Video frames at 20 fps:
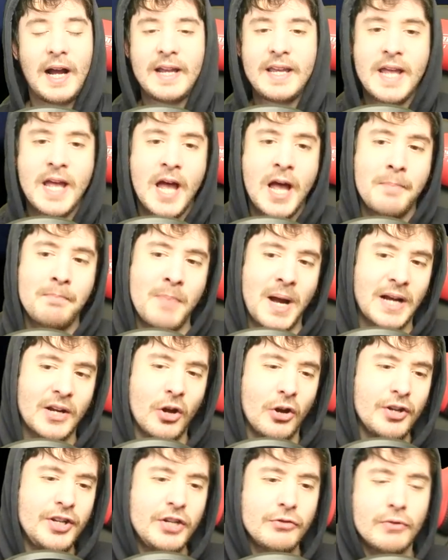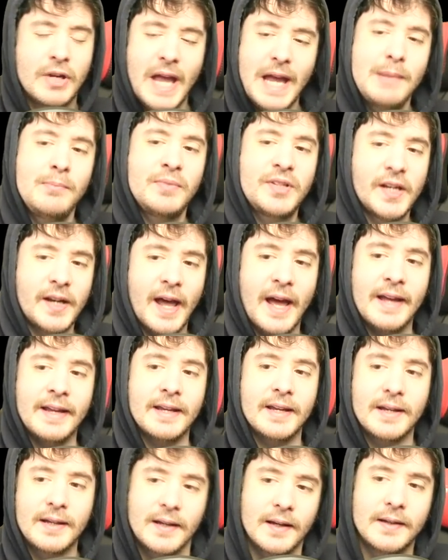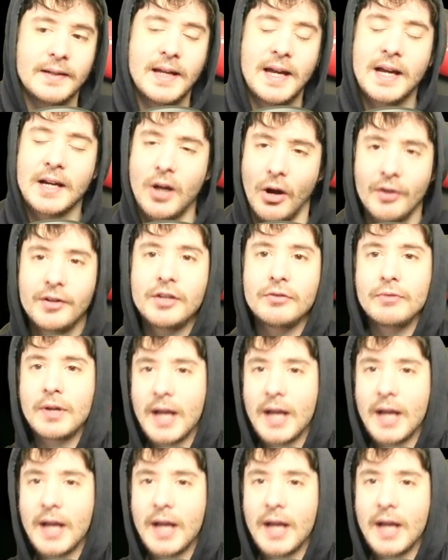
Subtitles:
I got a new game today. Yeah, I got a new